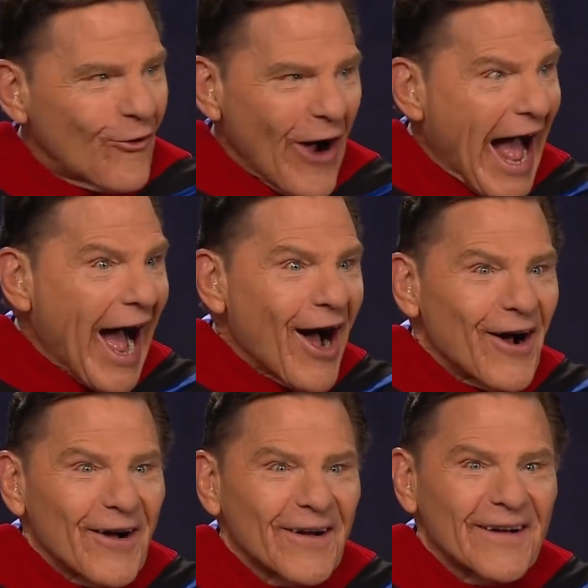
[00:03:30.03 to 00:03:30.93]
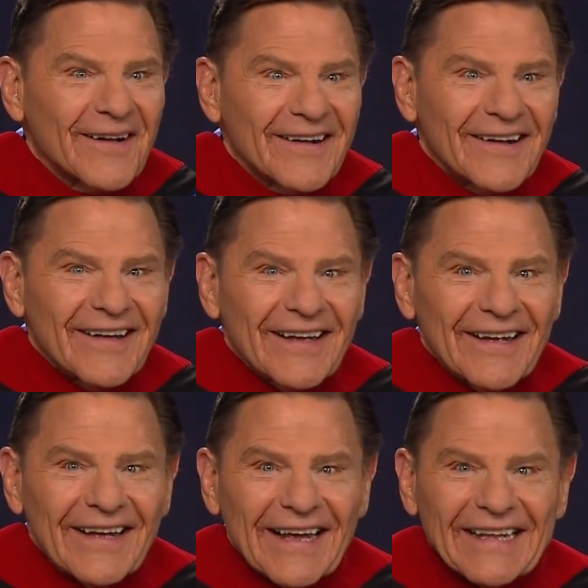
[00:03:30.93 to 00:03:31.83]
Wow.
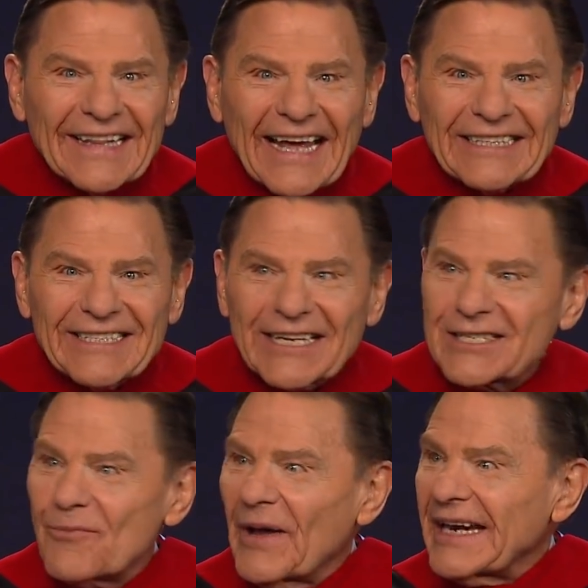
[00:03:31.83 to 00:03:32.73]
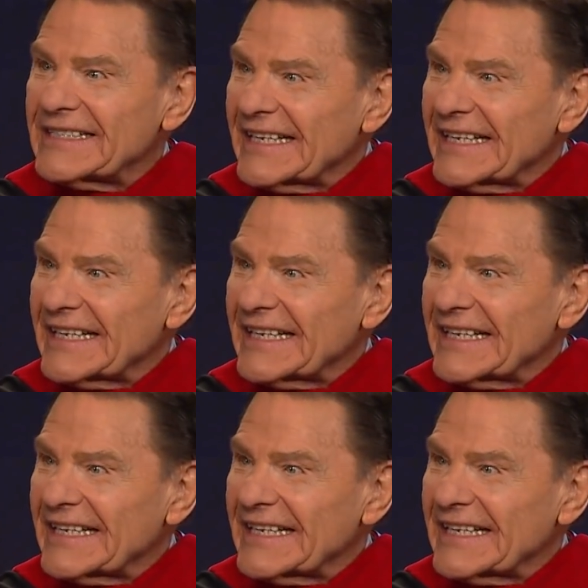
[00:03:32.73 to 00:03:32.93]
Isn't that just about as